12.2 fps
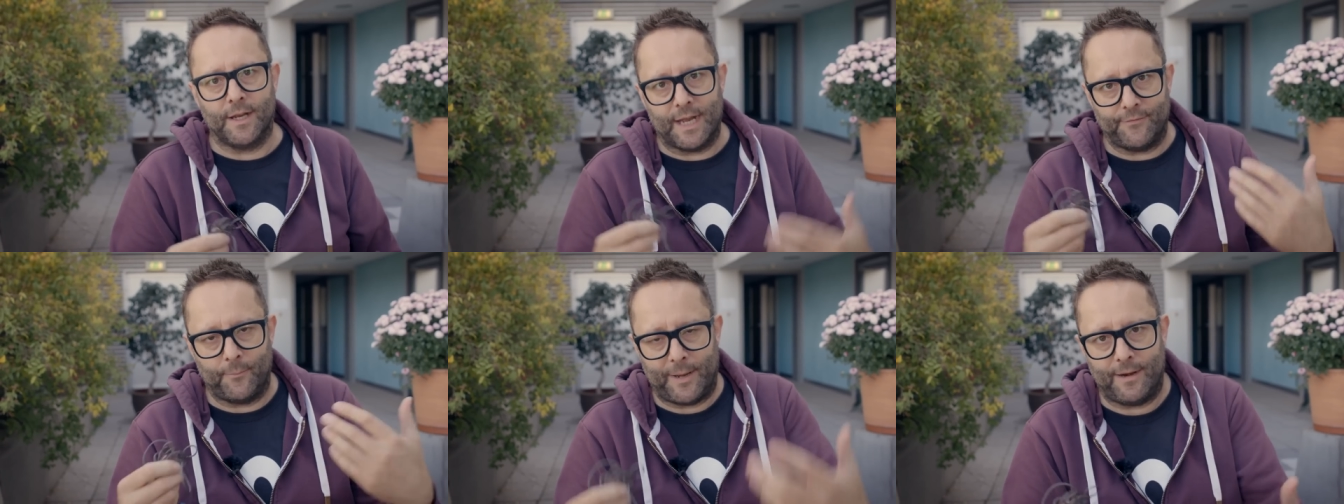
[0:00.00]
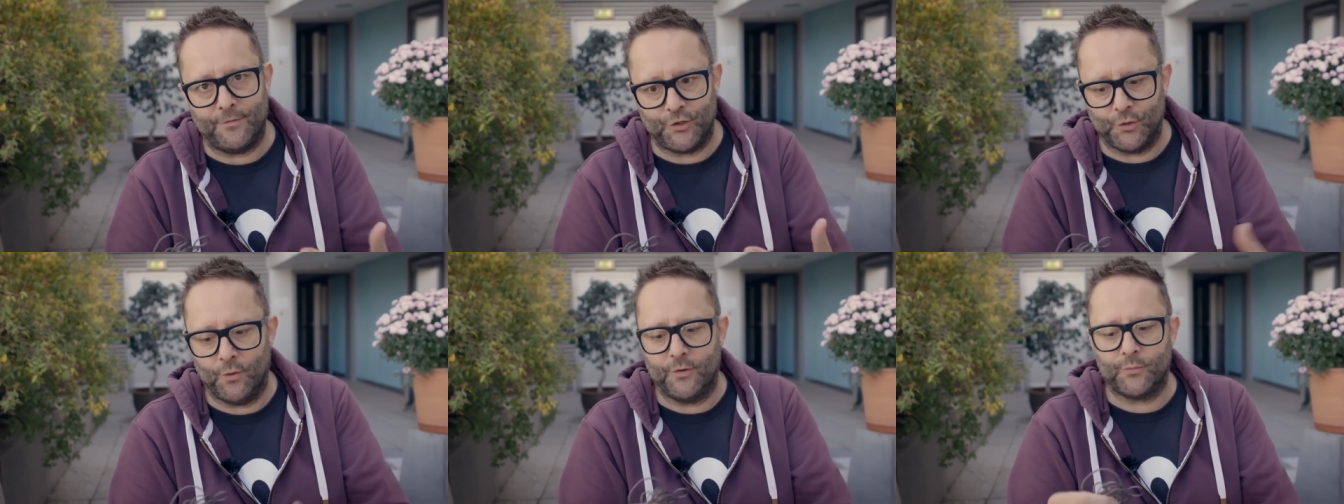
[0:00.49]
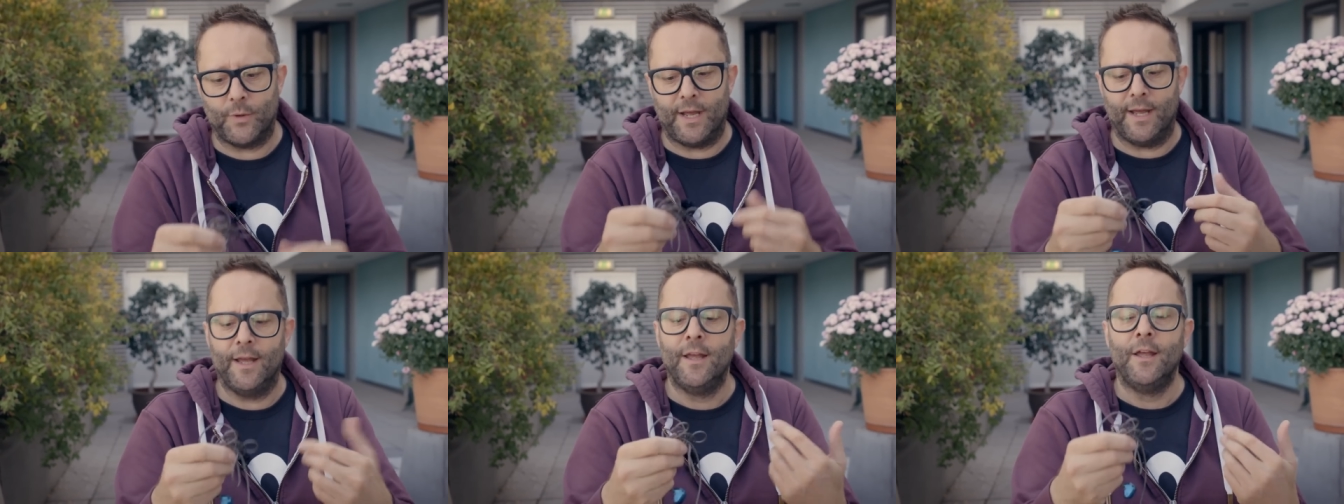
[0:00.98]
Like I have a pair of shorts
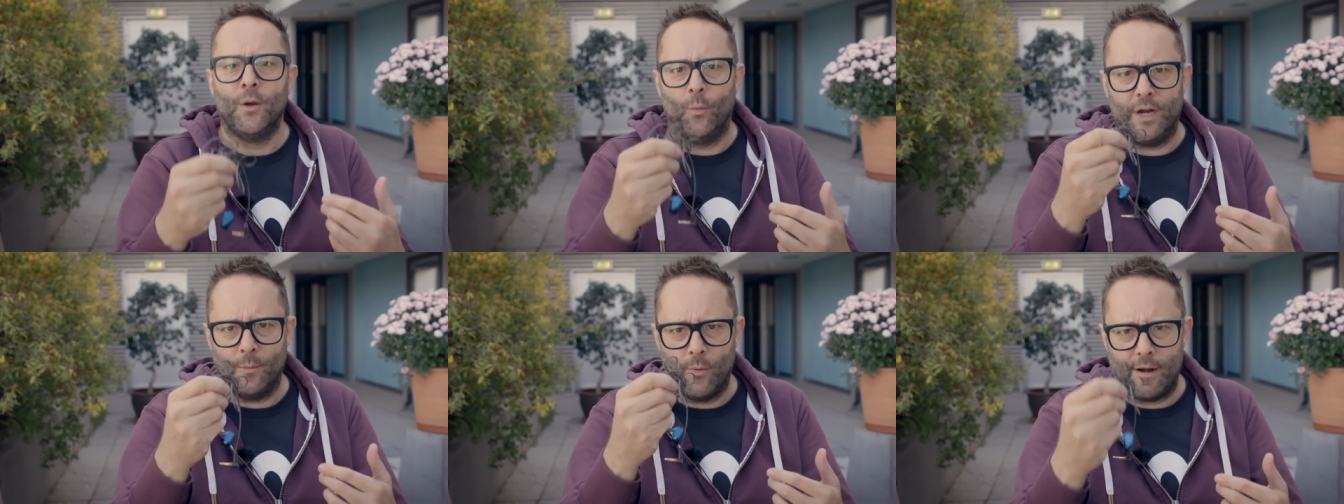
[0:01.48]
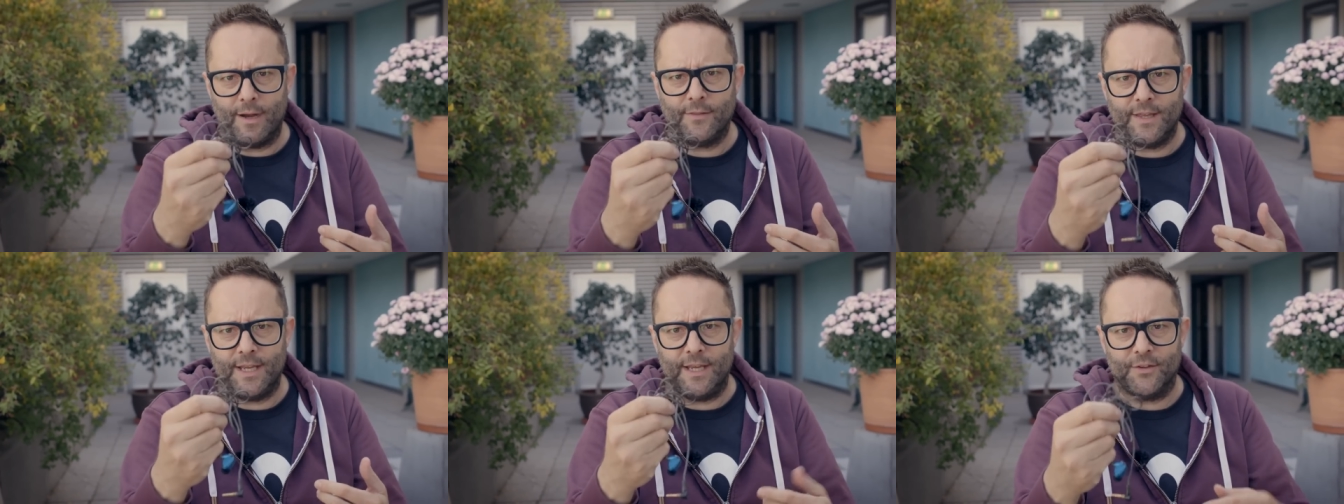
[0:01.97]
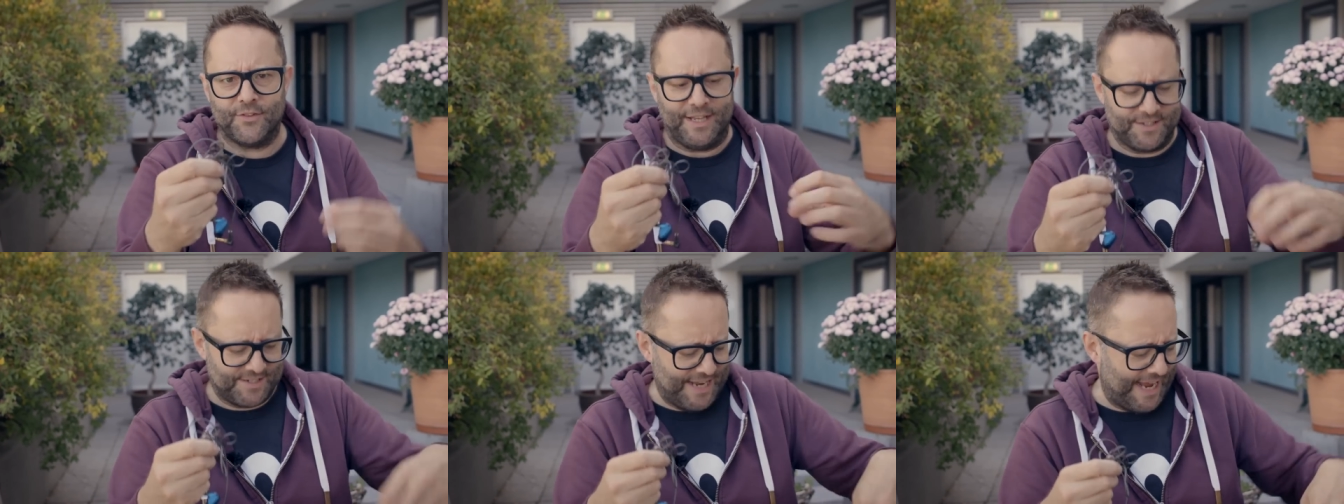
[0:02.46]
where when I'm wearing these,
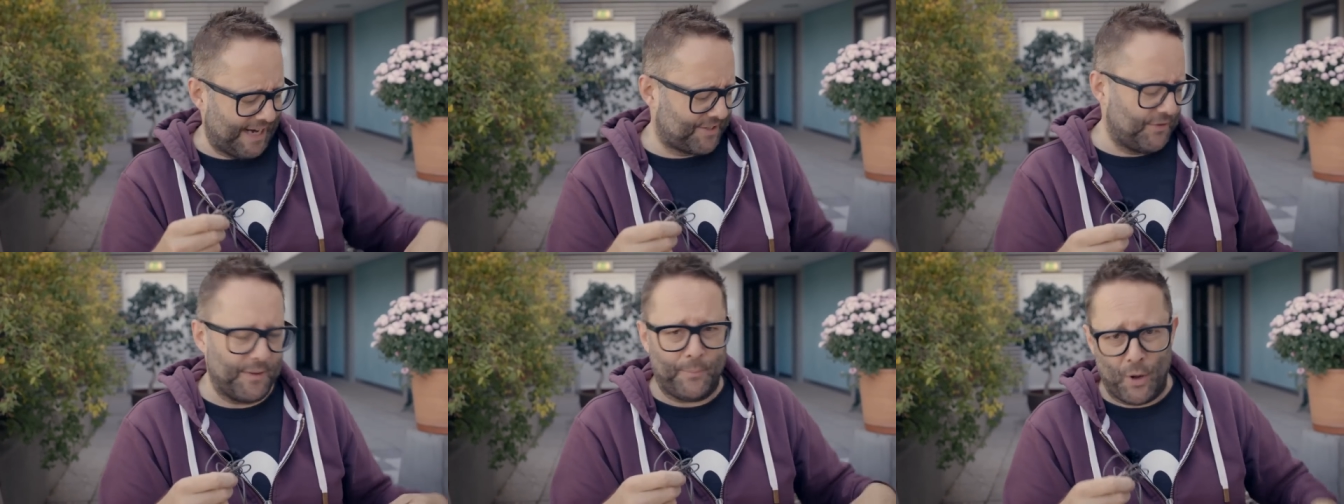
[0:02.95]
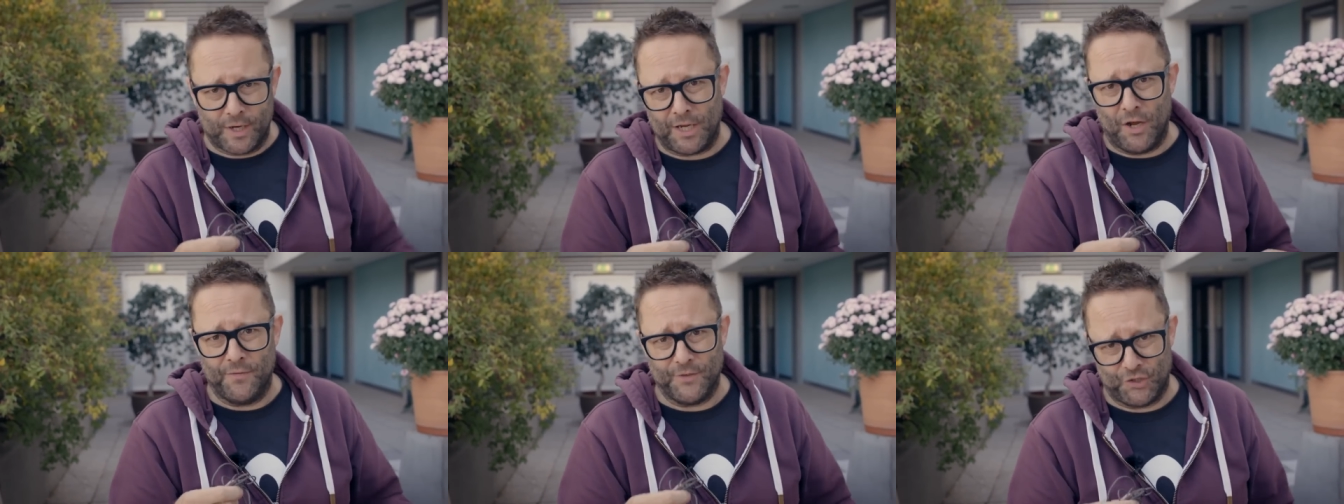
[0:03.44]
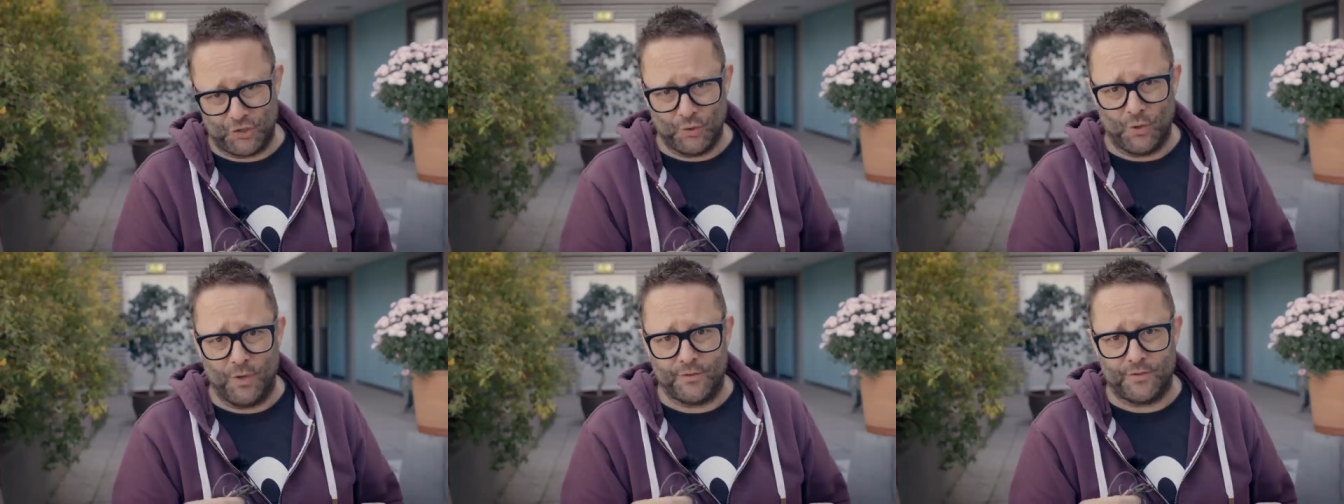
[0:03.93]
it snags on the pocket on the
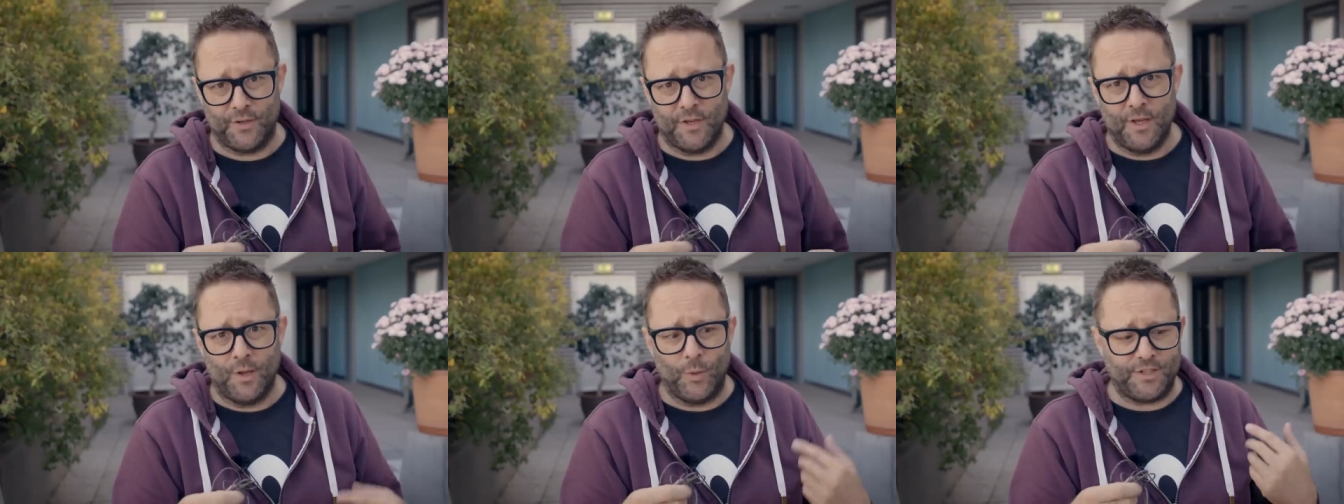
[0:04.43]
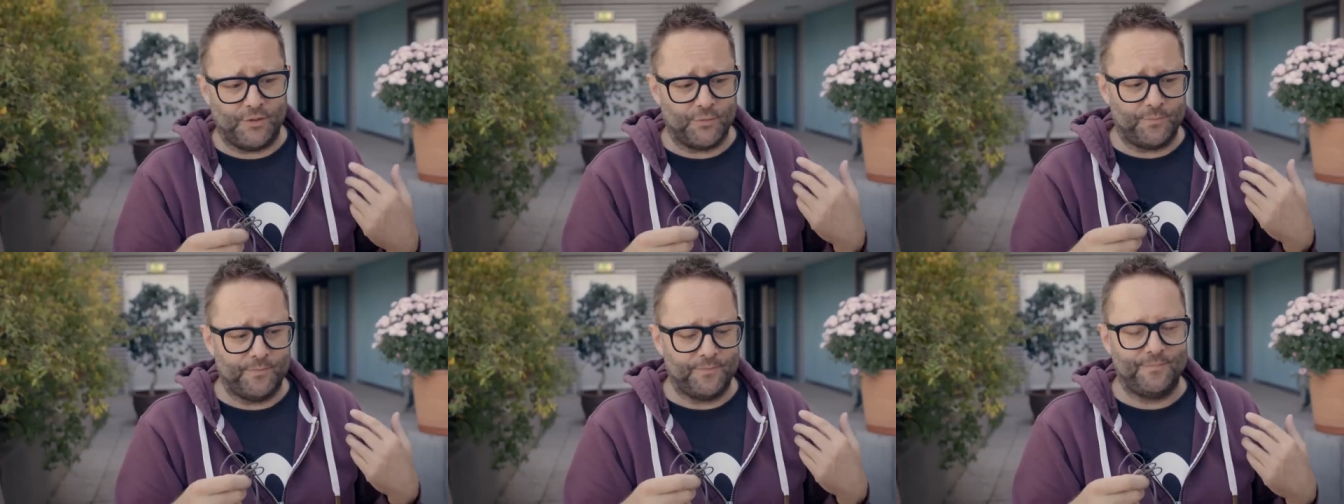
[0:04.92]
short, which is